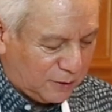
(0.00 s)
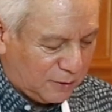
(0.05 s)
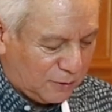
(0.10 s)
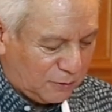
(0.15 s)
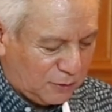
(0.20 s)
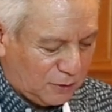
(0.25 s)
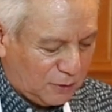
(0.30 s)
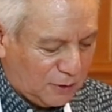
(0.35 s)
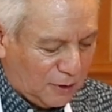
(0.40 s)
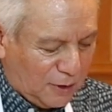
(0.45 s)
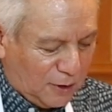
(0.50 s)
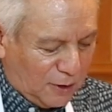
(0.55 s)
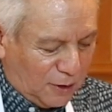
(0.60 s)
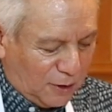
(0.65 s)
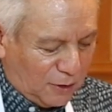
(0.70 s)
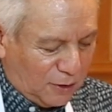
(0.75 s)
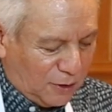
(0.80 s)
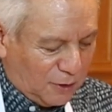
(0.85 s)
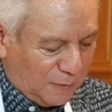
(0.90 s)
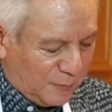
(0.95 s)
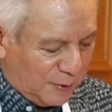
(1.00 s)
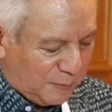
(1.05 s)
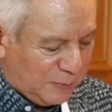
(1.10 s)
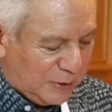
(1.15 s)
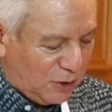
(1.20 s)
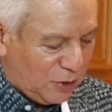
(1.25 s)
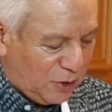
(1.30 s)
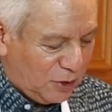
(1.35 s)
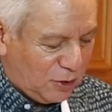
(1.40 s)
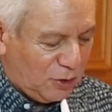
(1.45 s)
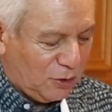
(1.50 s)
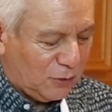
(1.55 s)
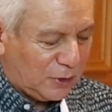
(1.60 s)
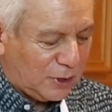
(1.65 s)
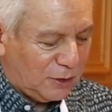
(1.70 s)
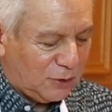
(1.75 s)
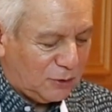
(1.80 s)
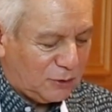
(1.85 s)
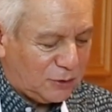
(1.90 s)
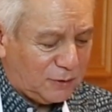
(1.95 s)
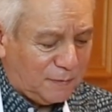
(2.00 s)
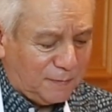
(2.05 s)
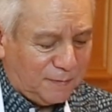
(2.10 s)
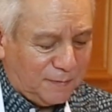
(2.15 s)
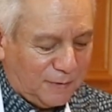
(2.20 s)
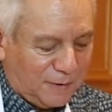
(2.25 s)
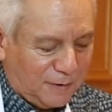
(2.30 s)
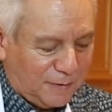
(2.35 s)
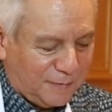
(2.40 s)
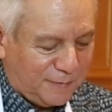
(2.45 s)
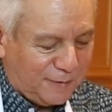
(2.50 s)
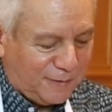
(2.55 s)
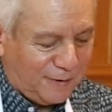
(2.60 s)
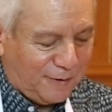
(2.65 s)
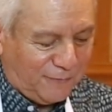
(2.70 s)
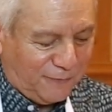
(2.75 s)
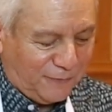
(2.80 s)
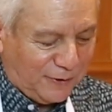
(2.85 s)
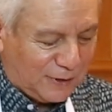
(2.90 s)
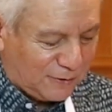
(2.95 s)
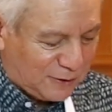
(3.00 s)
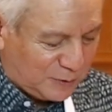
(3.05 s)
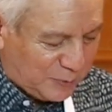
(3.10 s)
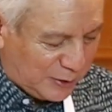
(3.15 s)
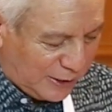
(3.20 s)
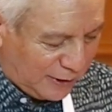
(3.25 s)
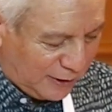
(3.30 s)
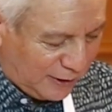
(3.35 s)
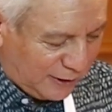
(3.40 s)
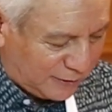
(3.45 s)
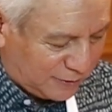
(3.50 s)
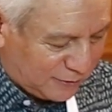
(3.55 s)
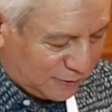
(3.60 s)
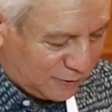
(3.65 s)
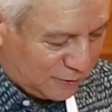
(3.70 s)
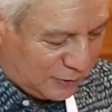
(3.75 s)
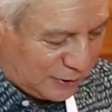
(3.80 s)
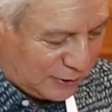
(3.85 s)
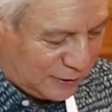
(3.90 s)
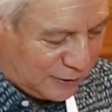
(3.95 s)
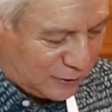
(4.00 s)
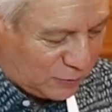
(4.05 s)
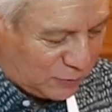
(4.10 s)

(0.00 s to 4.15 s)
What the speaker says: it. You can use your fingers, but I like to do it